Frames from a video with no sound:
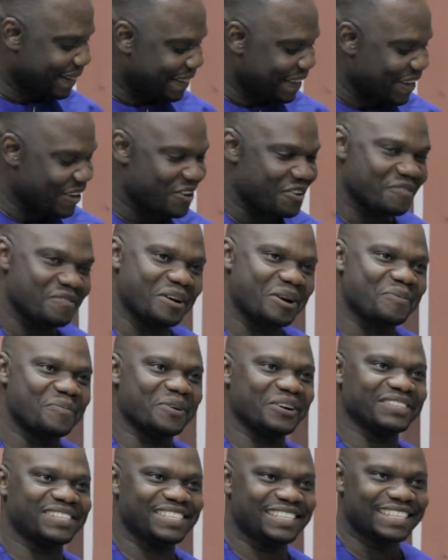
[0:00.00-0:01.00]
Thank you very
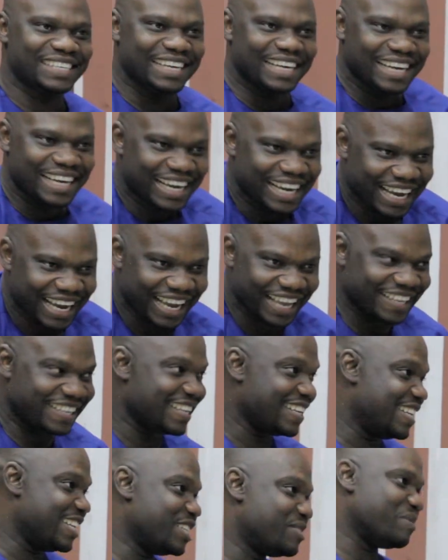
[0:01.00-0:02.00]
much. I
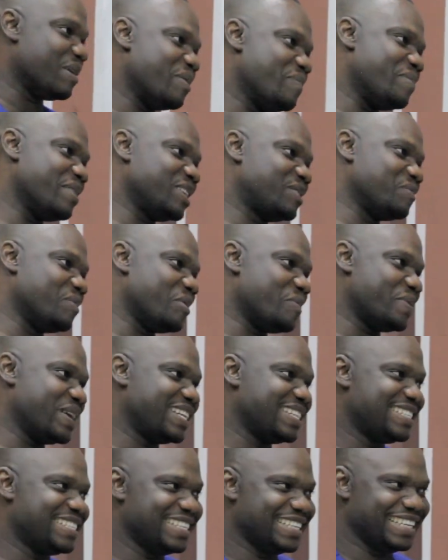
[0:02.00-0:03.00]
think this is my best
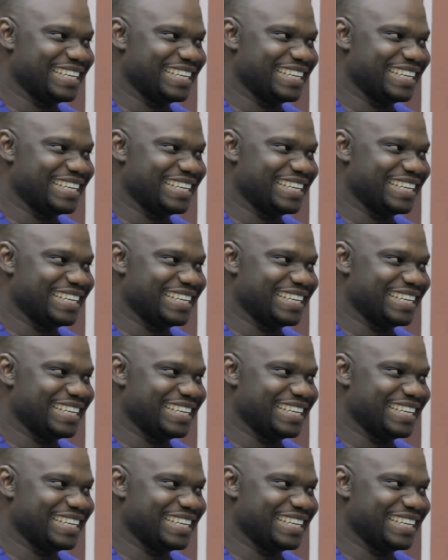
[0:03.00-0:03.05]
moment.